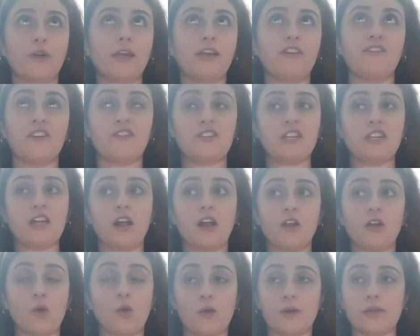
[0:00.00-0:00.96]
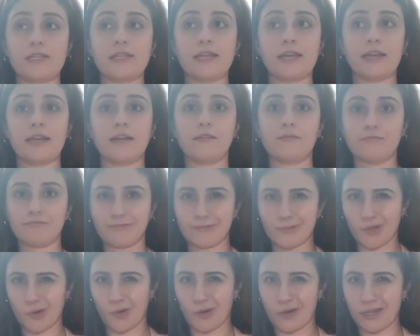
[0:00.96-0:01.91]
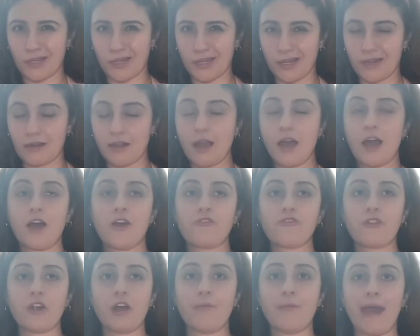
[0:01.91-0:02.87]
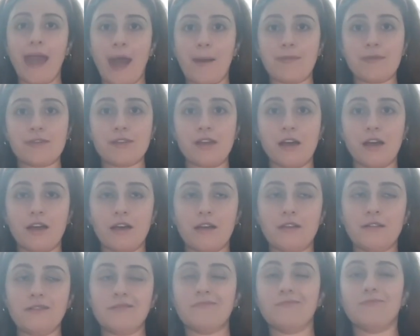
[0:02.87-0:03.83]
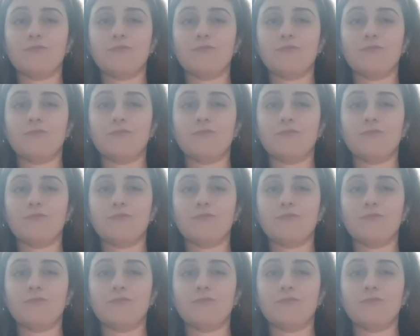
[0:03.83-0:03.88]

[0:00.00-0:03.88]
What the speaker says: $50 corset from Amazon,